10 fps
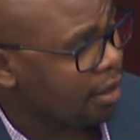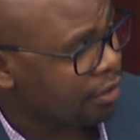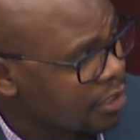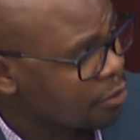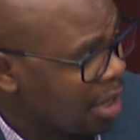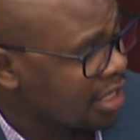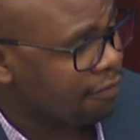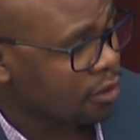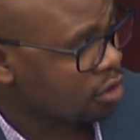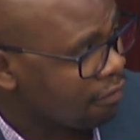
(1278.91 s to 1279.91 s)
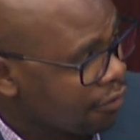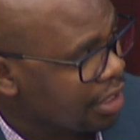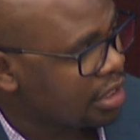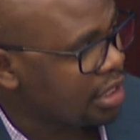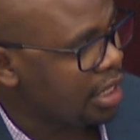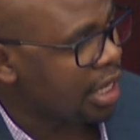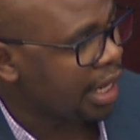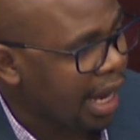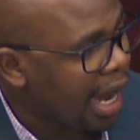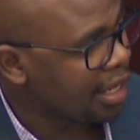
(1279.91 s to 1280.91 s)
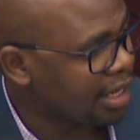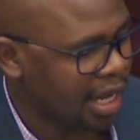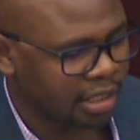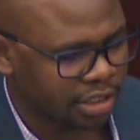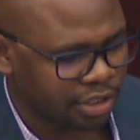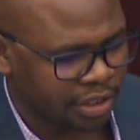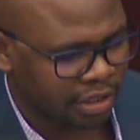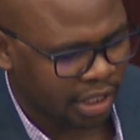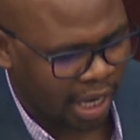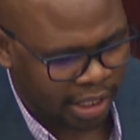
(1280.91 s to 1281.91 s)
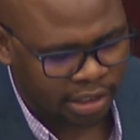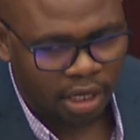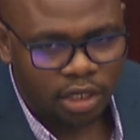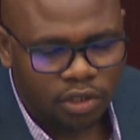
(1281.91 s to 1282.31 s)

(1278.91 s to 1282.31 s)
respect for sovereignty in other countries, right?